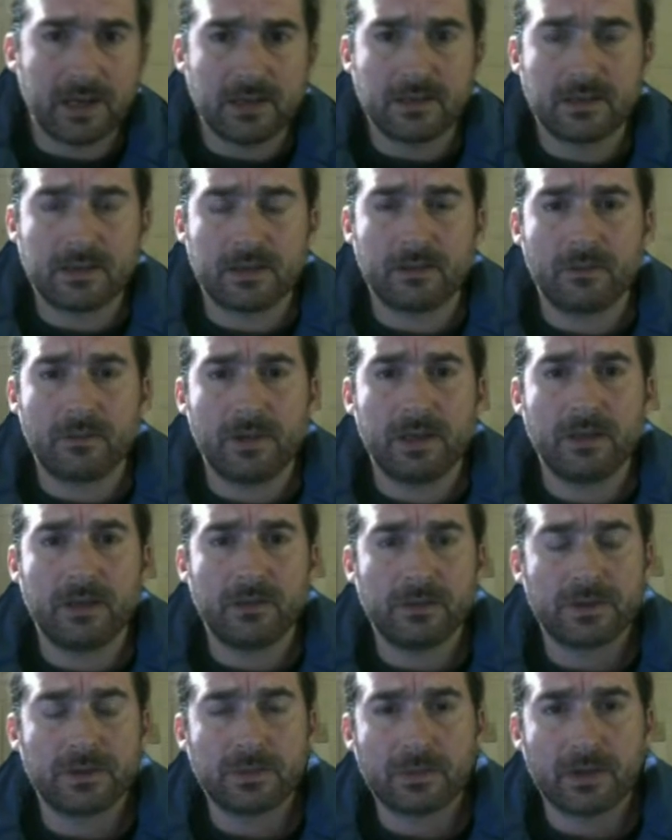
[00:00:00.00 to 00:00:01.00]
and regular
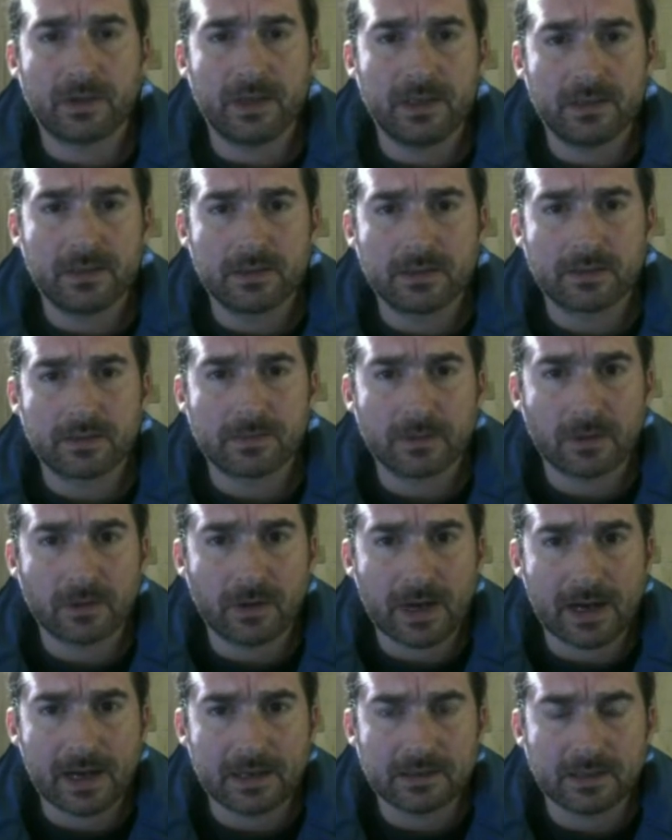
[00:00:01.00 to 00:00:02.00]
sprites for
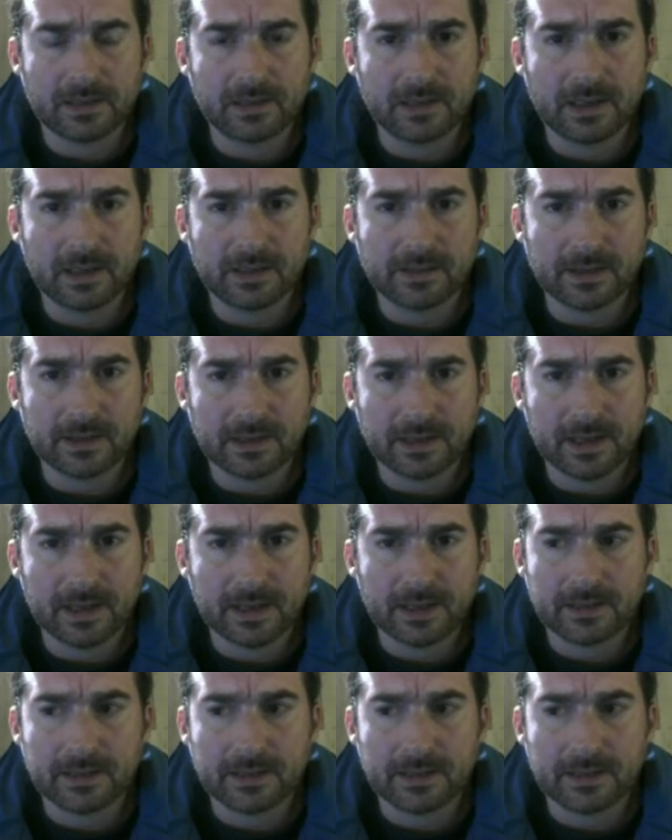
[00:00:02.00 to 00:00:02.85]
grass and things like that.